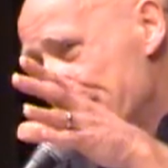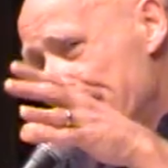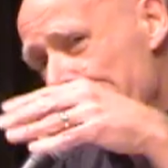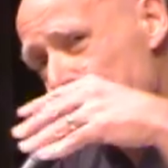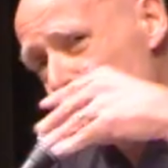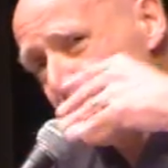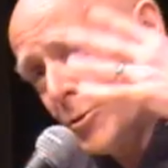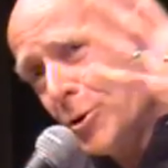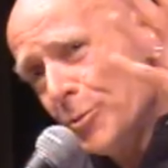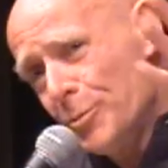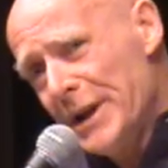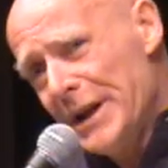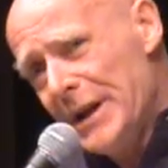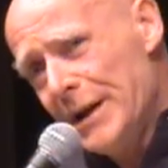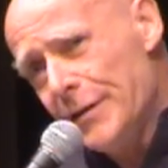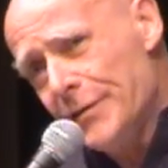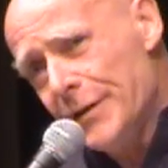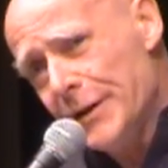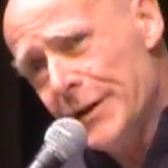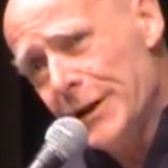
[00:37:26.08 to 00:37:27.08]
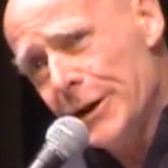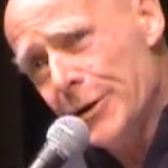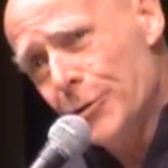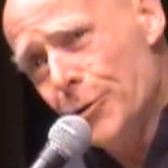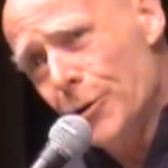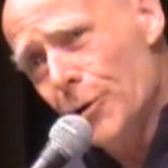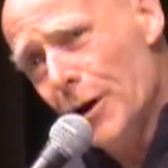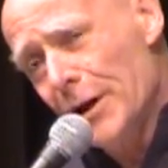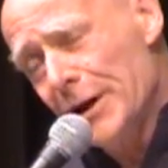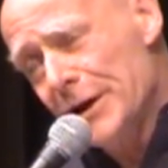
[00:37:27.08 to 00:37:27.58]
gives them to believe that they can
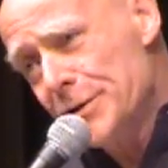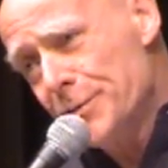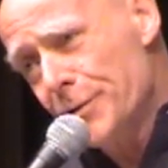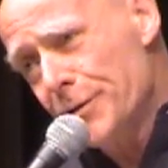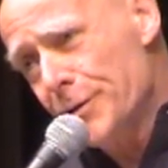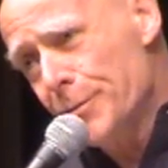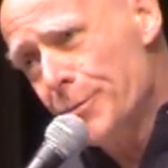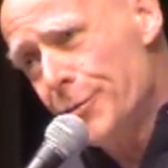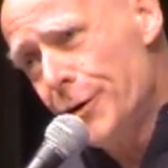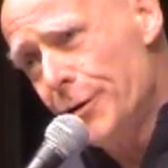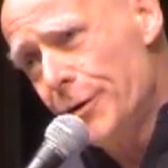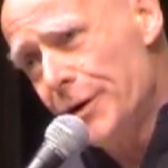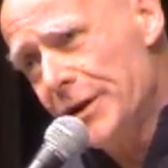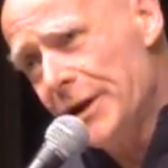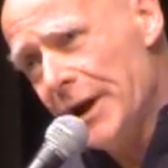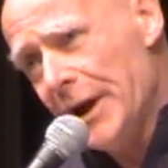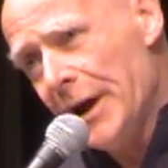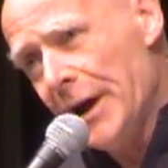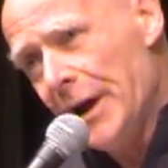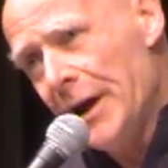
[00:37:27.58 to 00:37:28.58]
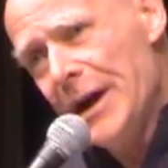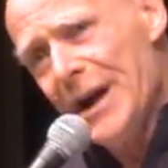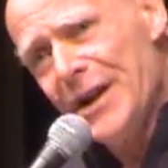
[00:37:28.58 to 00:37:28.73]
do all this with impunity.